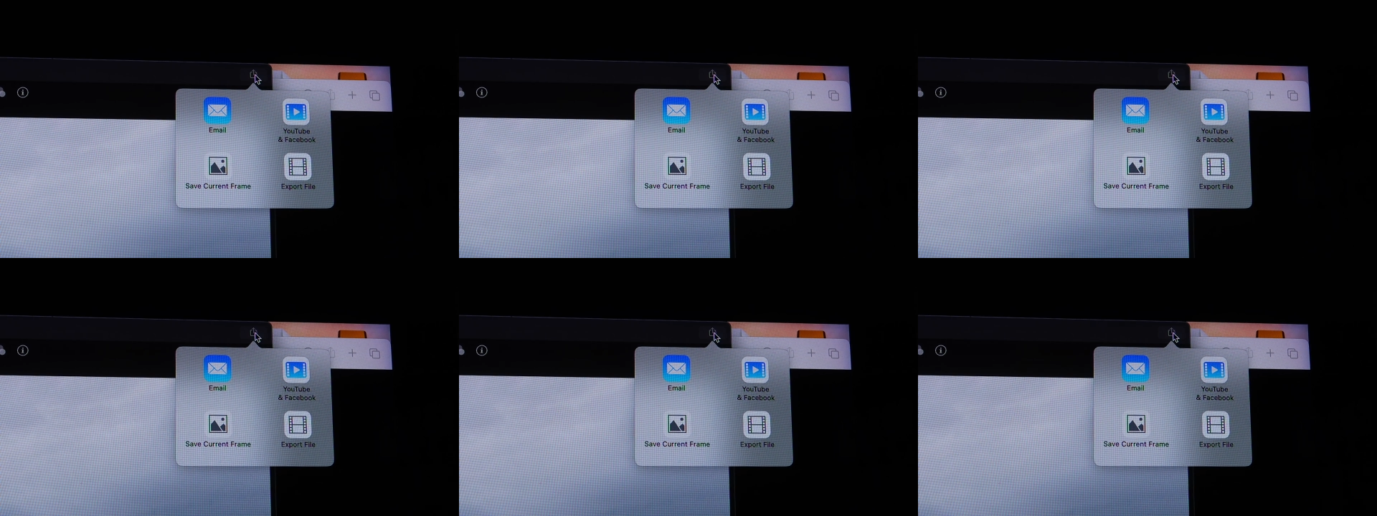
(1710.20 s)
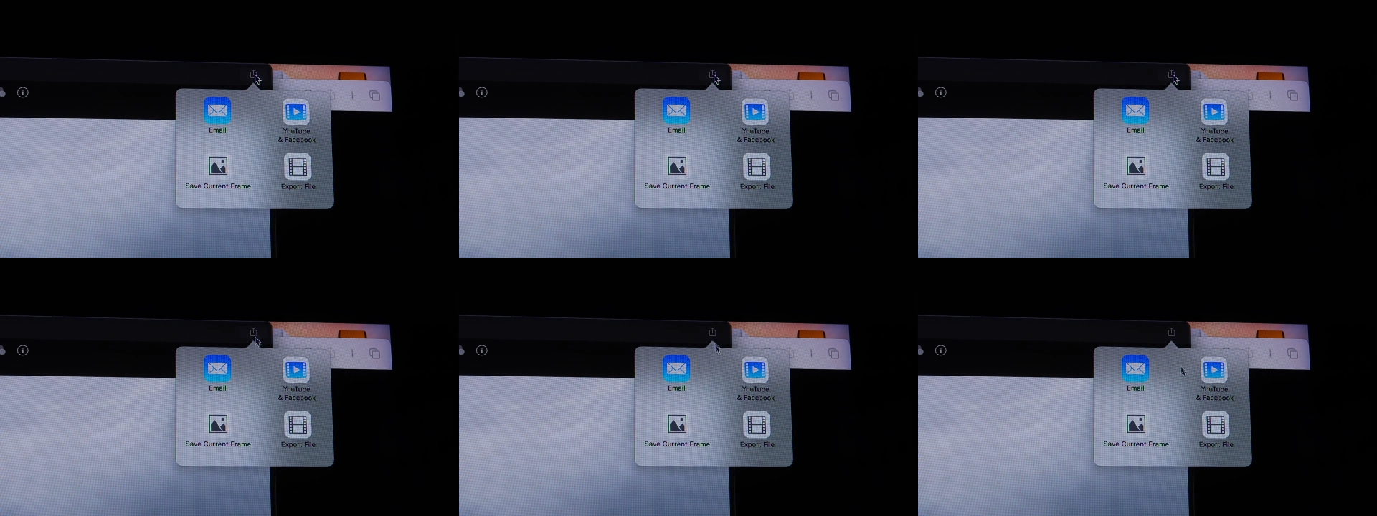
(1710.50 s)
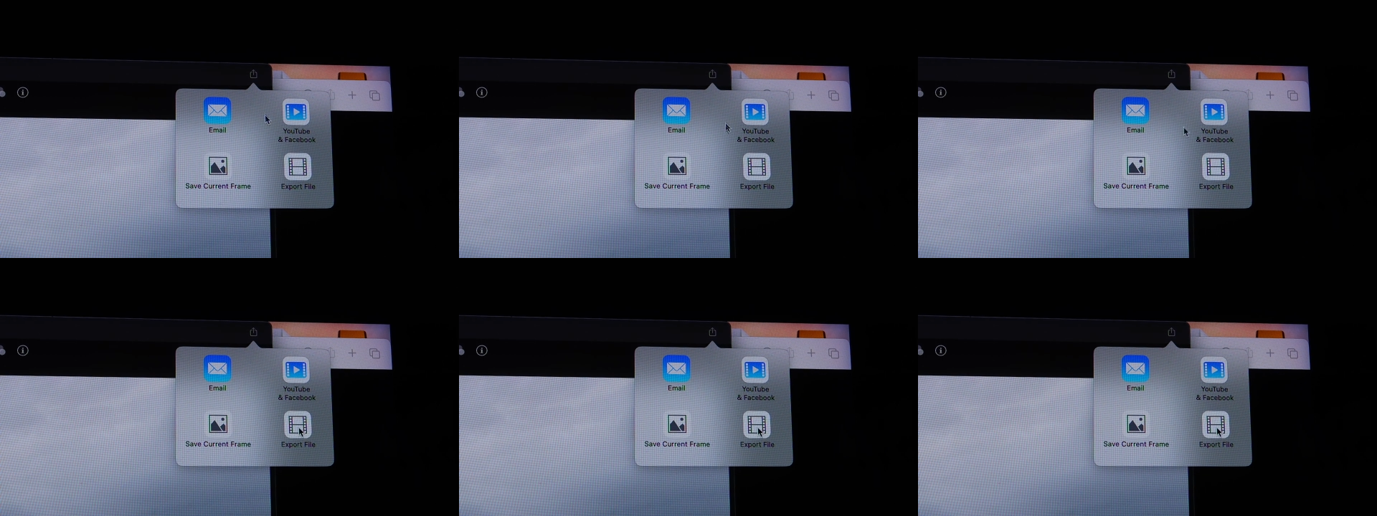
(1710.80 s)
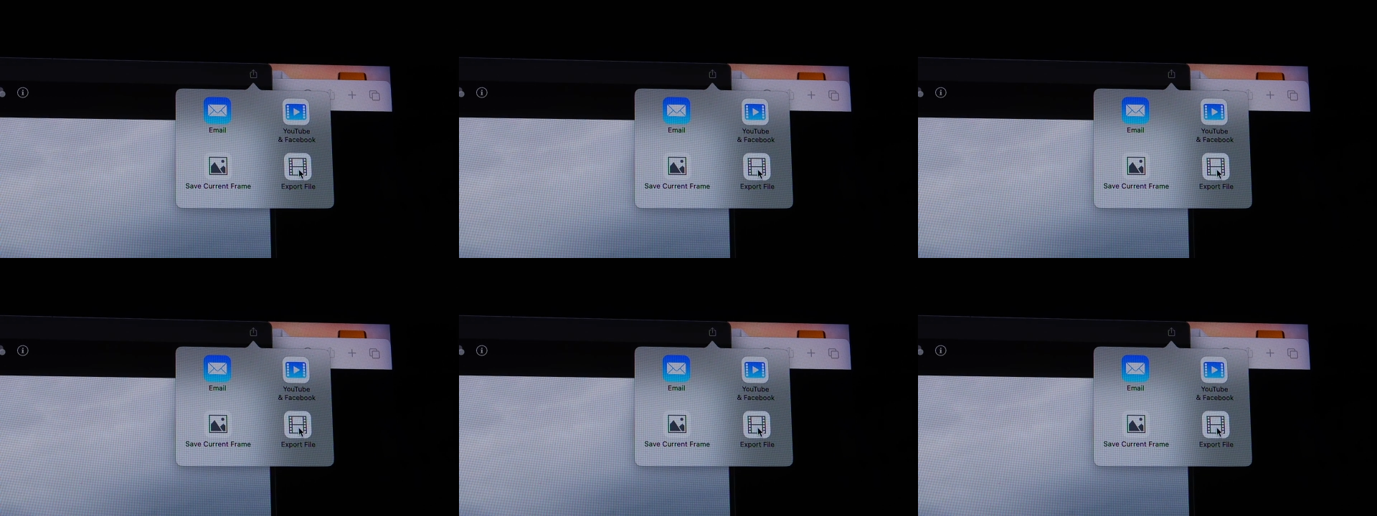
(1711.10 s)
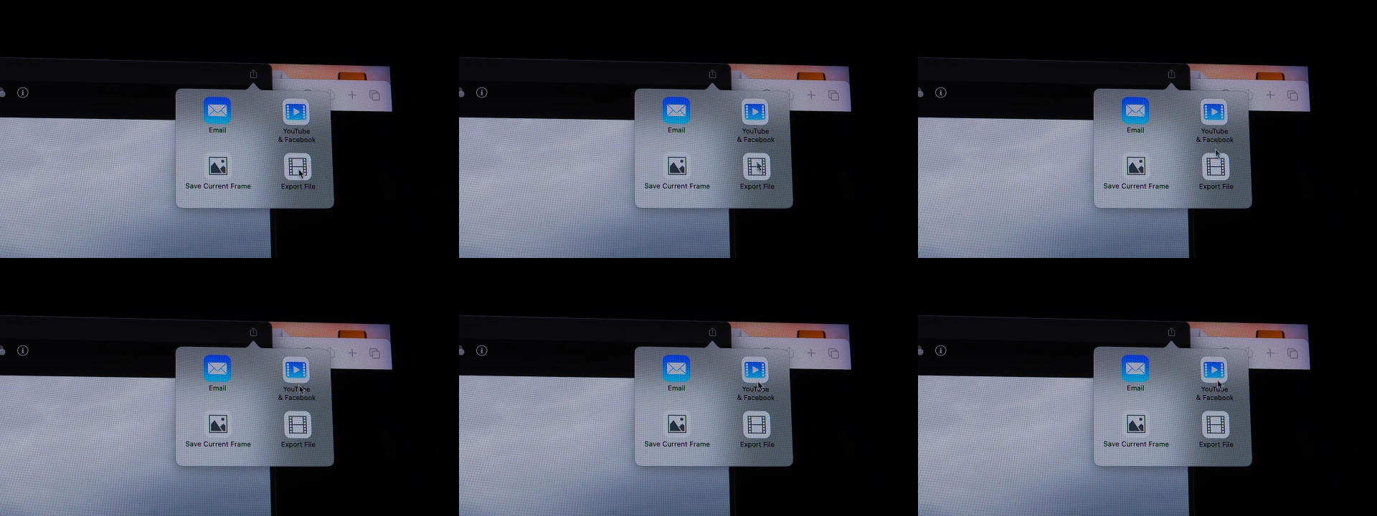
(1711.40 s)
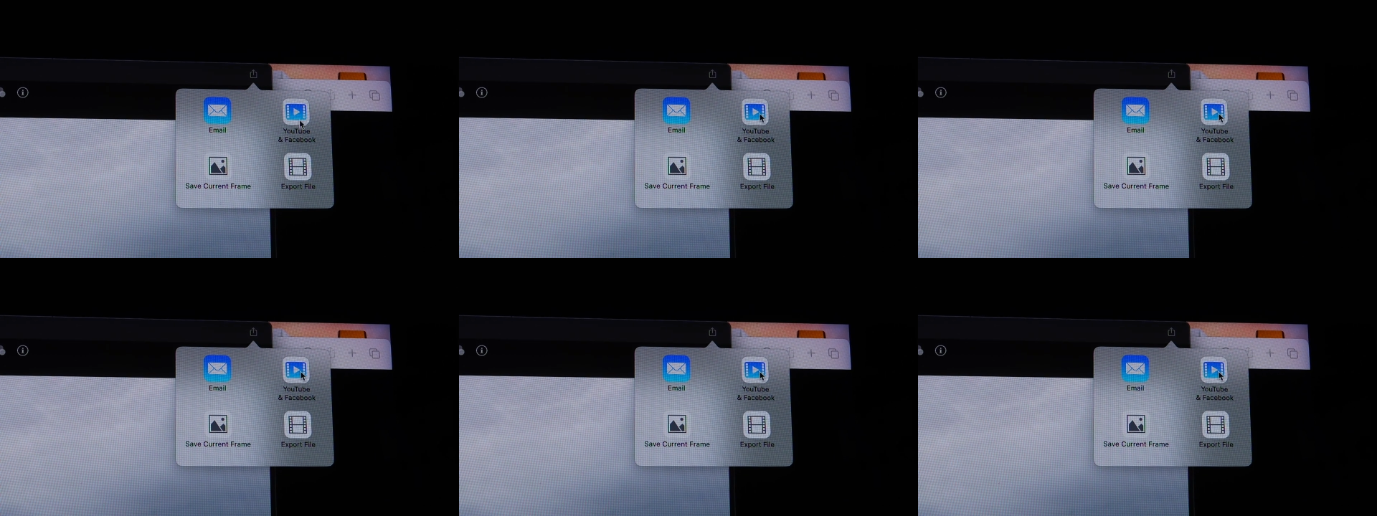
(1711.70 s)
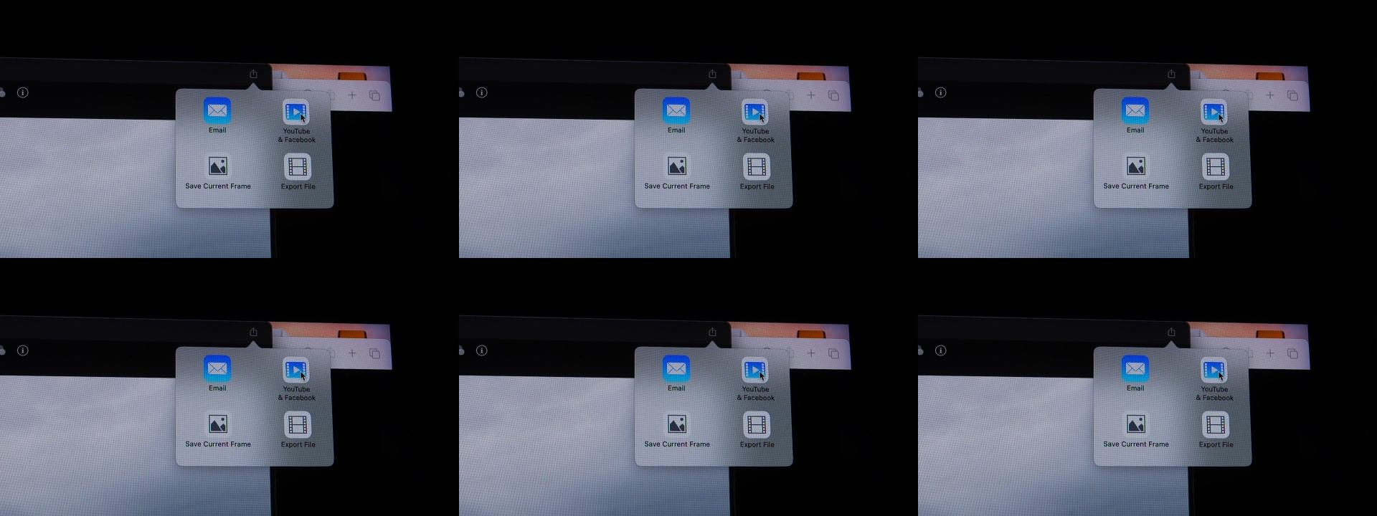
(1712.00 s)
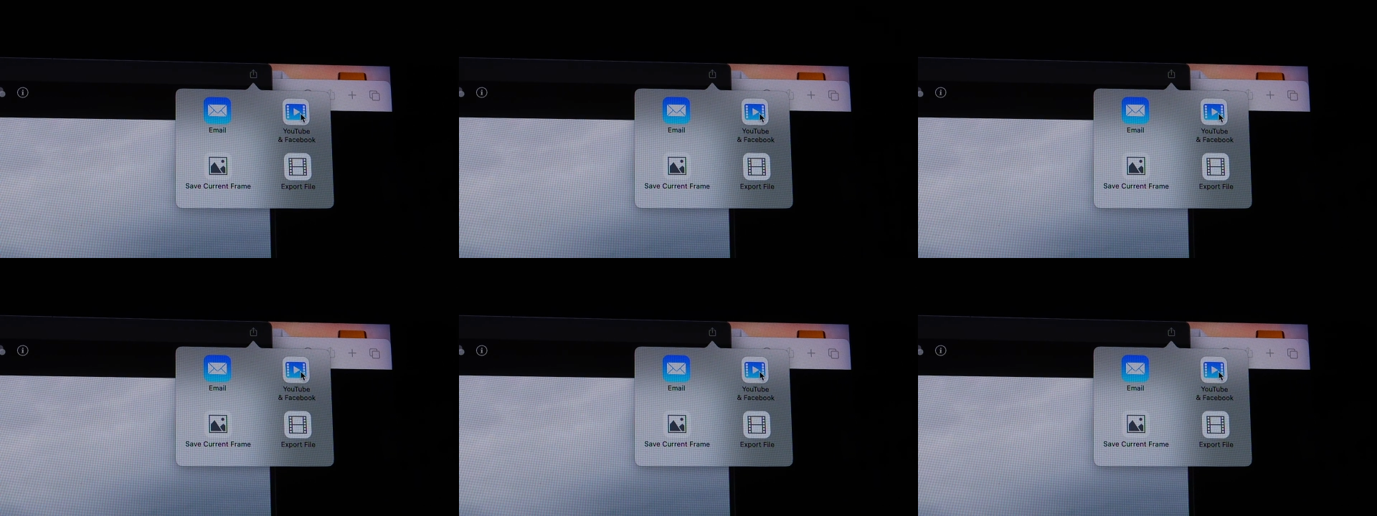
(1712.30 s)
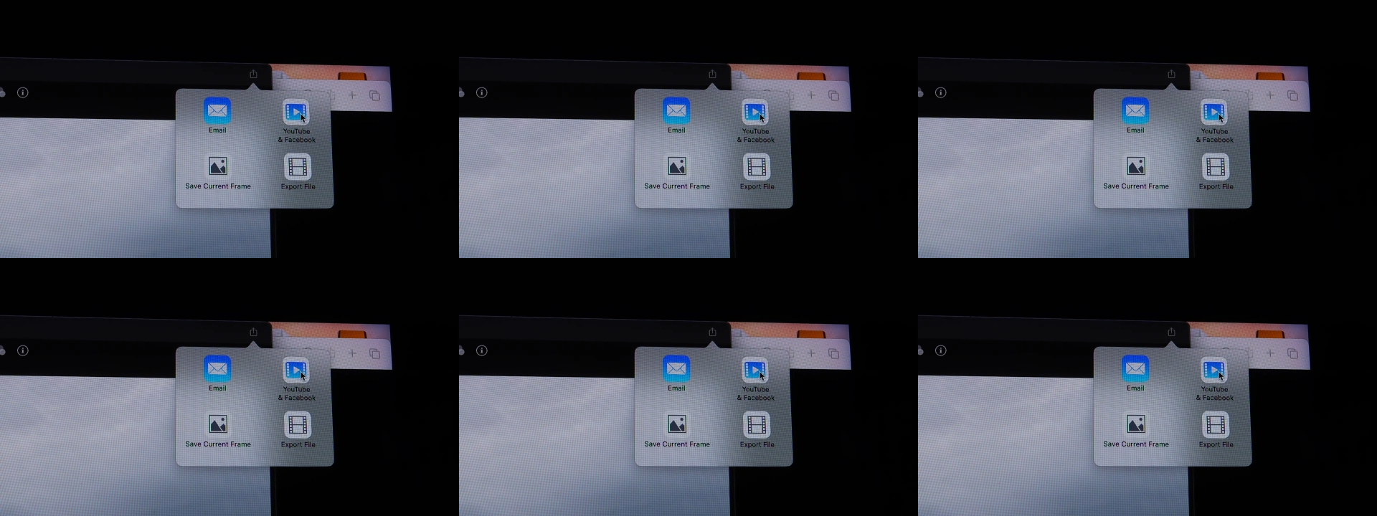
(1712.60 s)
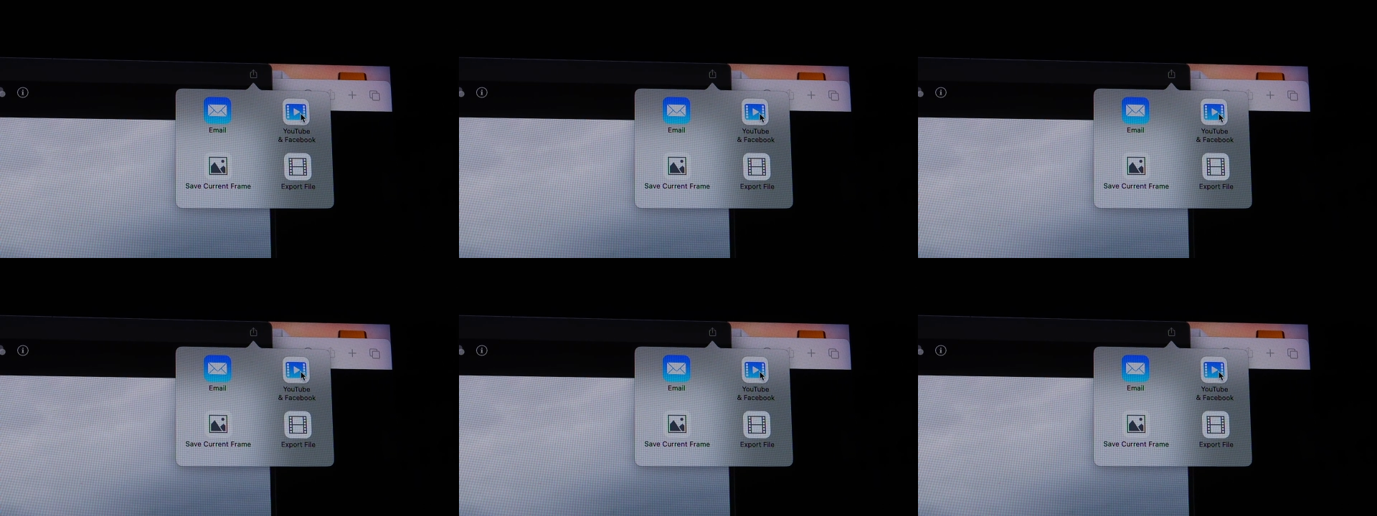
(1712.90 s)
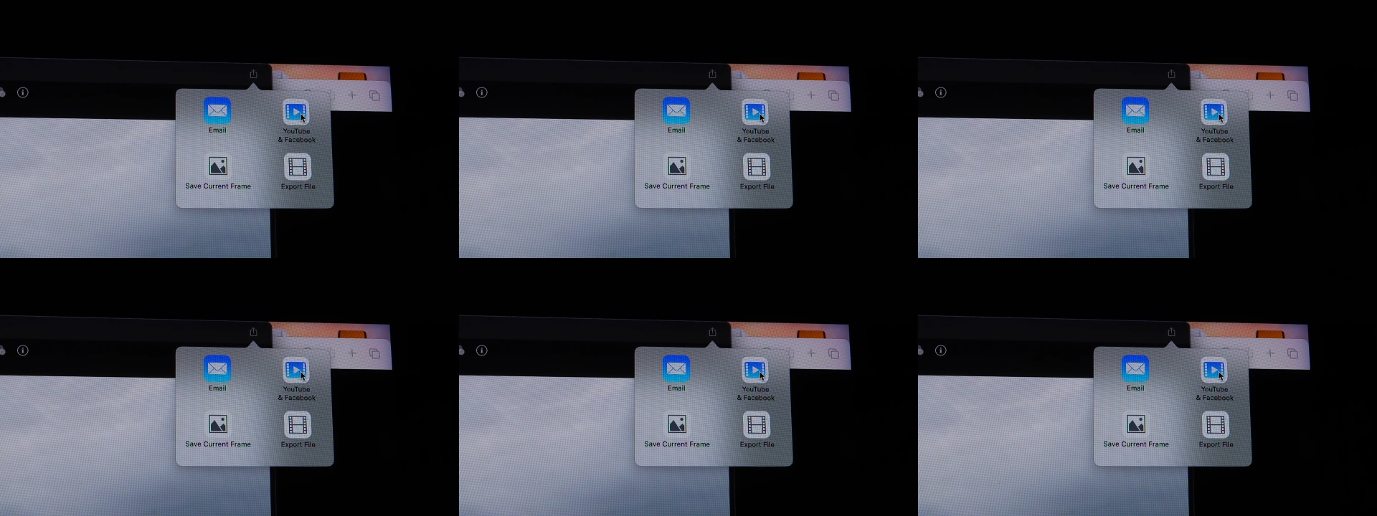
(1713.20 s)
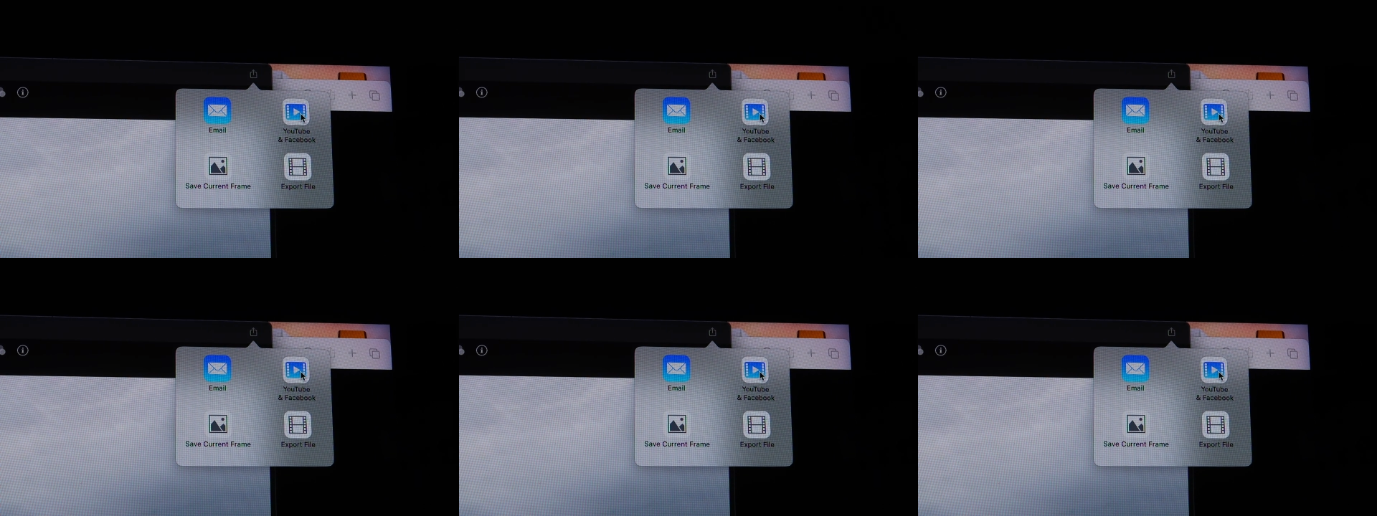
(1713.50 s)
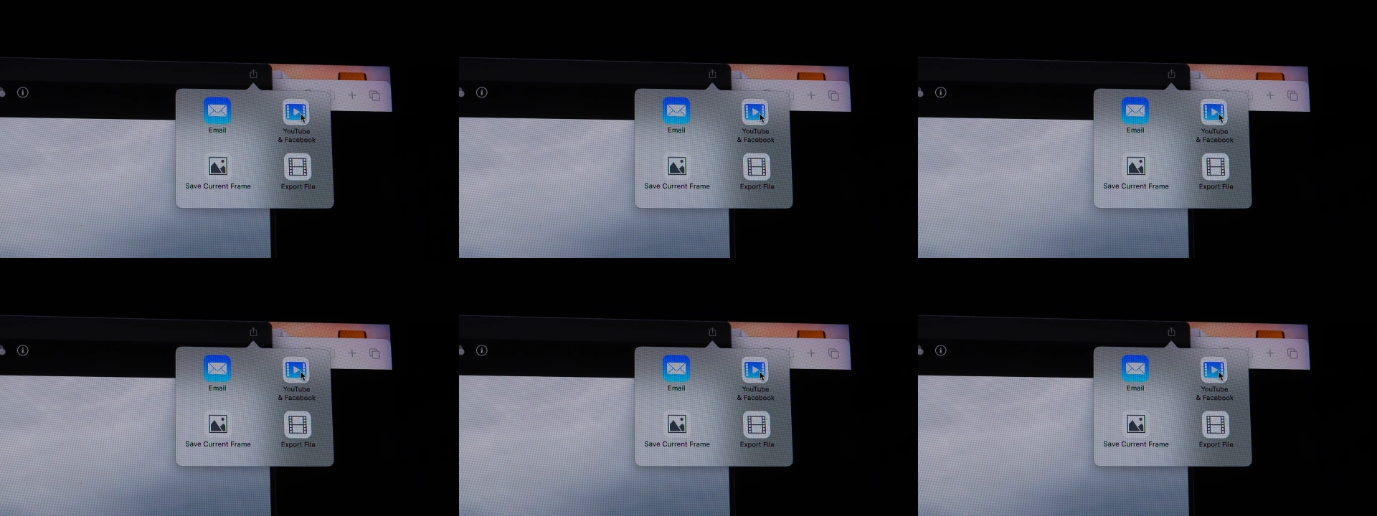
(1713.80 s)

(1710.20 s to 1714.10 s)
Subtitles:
No face is visible, so there are no lips to read.